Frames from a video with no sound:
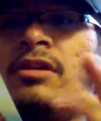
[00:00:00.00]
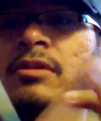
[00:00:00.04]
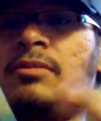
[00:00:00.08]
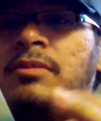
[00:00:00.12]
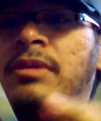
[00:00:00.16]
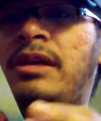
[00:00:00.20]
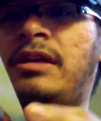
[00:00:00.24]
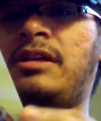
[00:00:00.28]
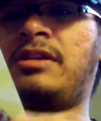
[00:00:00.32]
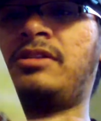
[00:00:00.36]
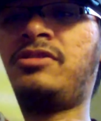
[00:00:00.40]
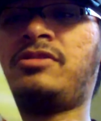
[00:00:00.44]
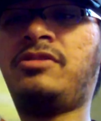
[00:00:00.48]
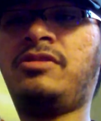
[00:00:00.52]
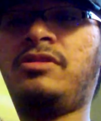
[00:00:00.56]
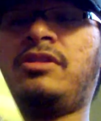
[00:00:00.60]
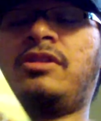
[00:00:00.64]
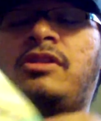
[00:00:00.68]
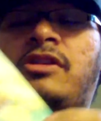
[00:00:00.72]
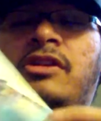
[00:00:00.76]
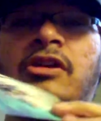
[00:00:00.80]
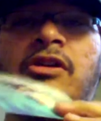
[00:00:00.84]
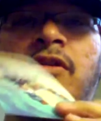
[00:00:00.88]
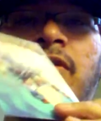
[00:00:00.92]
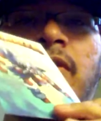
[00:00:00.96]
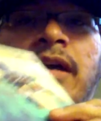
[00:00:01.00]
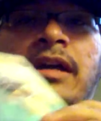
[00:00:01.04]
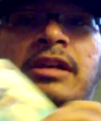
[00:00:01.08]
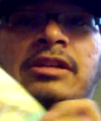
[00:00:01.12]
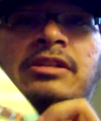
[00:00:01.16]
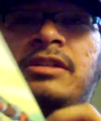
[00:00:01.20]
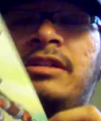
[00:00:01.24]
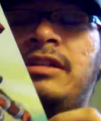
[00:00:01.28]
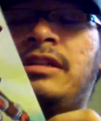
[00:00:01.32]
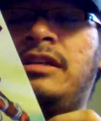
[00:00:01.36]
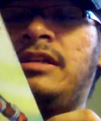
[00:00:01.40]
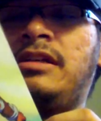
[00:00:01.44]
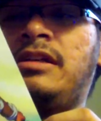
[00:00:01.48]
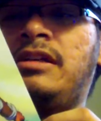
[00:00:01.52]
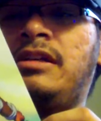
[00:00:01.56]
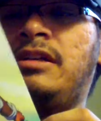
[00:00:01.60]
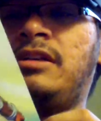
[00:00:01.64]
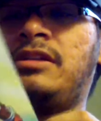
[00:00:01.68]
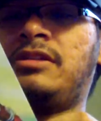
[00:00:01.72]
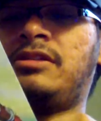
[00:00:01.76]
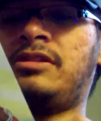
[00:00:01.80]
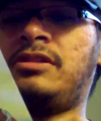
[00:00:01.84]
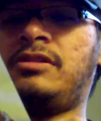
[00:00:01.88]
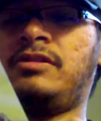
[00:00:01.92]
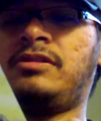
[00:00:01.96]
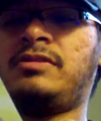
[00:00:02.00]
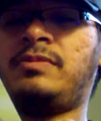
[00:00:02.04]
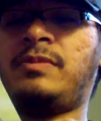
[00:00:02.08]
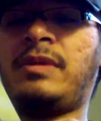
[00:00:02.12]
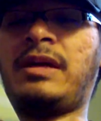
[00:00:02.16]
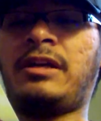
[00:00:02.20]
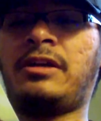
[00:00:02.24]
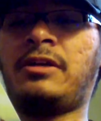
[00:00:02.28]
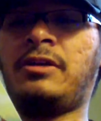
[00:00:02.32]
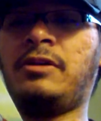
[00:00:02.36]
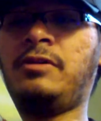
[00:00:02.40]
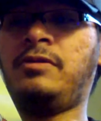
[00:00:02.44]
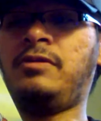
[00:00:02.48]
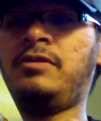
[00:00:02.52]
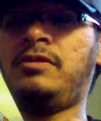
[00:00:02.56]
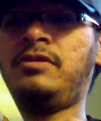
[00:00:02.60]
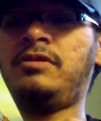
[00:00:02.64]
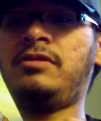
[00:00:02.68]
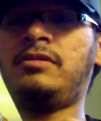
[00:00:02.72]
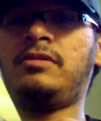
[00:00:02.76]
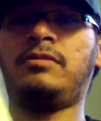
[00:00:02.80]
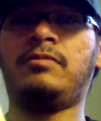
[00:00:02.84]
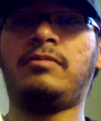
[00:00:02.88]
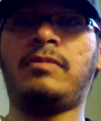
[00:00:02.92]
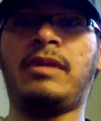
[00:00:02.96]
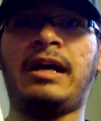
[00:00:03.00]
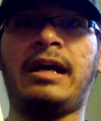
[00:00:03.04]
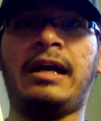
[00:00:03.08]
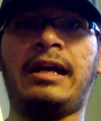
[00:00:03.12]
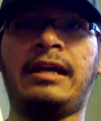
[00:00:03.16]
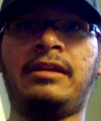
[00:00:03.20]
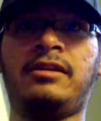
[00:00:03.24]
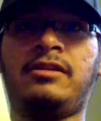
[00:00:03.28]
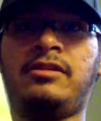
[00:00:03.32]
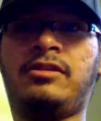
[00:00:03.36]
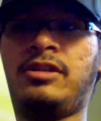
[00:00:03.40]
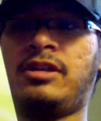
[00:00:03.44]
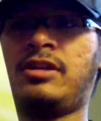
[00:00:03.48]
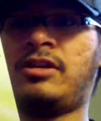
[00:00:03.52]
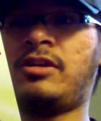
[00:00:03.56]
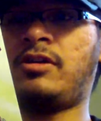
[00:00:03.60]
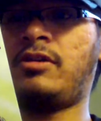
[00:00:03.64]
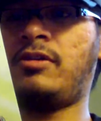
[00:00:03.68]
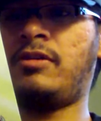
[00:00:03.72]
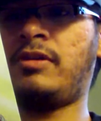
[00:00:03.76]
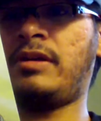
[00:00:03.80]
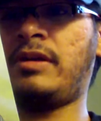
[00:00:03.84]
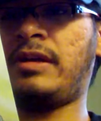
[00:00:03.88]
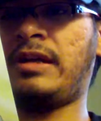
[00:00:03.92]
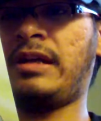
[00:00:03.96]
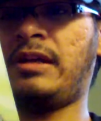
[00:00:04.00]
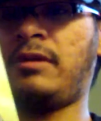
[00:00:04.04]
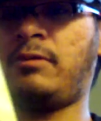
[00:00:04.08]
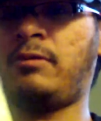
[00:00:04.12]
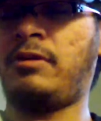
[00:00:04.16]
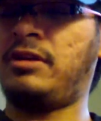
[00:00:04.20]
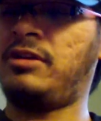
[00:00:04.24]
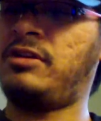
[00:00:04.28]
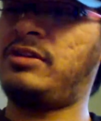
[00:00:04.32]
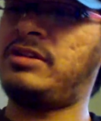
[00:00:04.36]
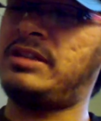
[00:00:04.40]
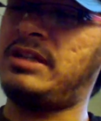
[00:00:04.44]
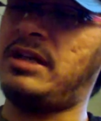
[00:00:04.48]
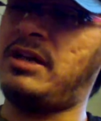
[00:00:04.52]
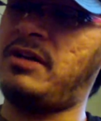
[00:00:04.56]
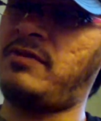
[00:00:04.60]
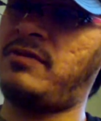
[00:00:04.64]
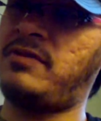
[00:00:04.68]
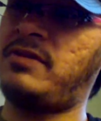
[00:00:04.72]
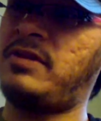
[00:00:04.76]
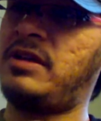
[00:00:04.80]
I'm not going to show you the code actually, so it's my code, mine. You can go get one yourself.